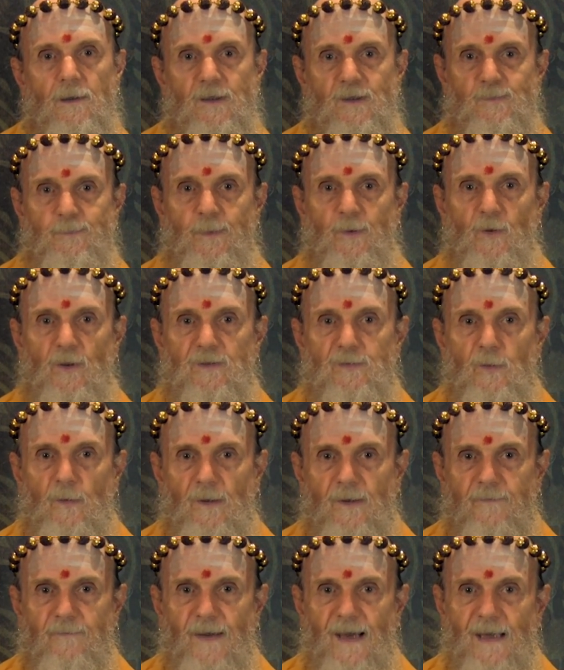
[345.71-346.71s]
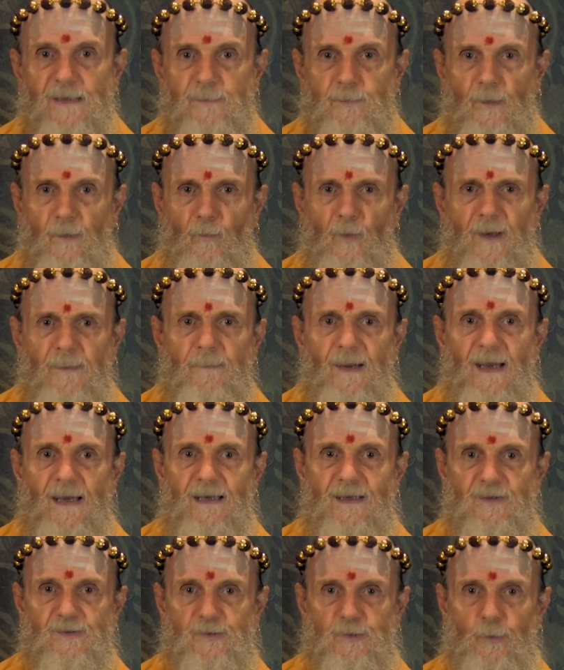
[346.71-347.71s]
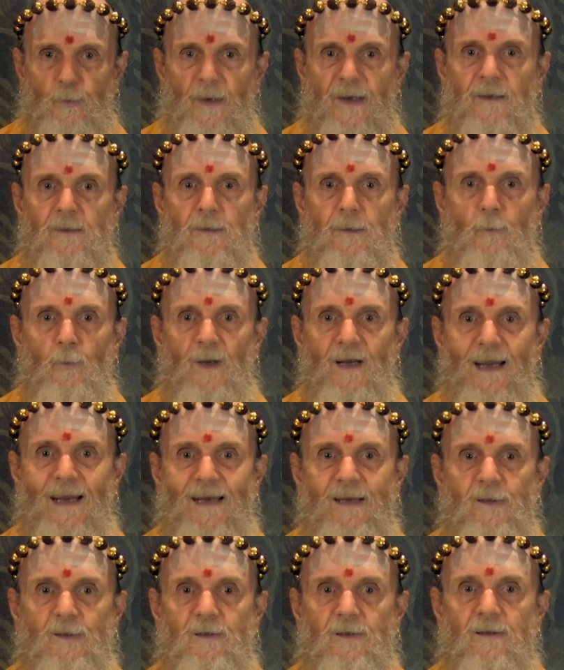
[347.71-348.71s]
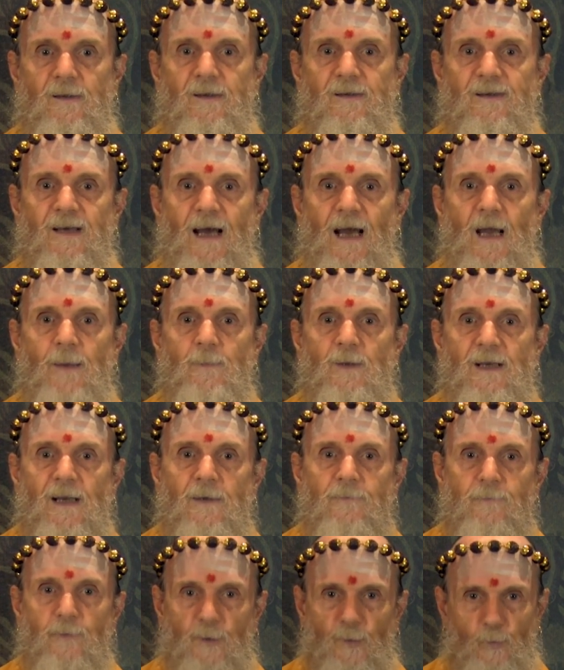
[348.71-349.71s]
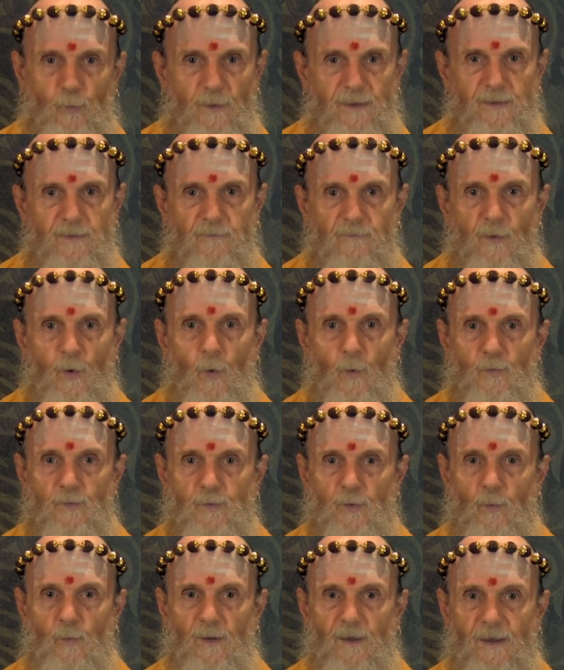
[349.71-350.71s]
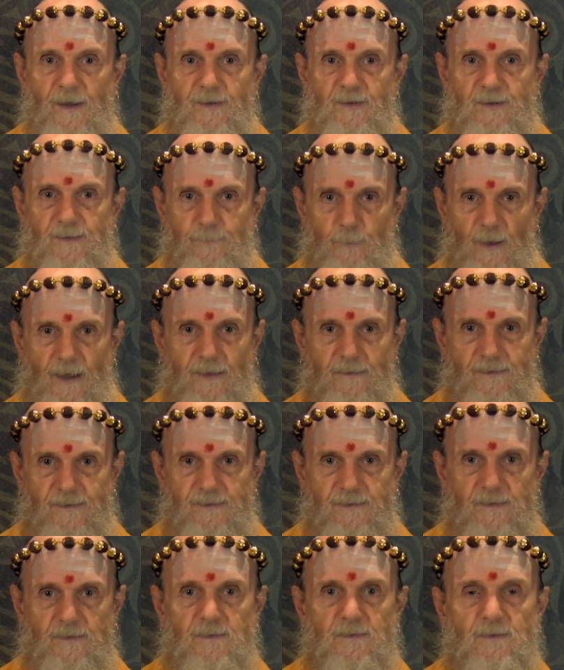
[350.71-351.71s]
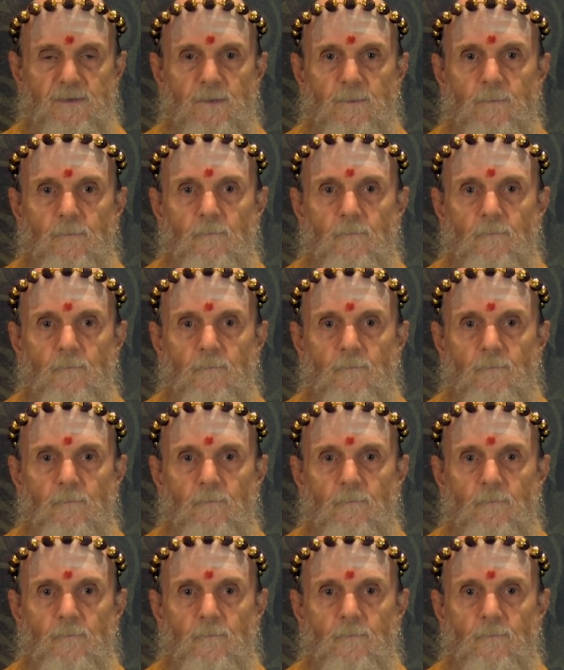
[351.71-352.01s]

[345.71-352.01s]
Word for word: The spiritual advancement we make is directly related to the time and effort we devote to religious practices.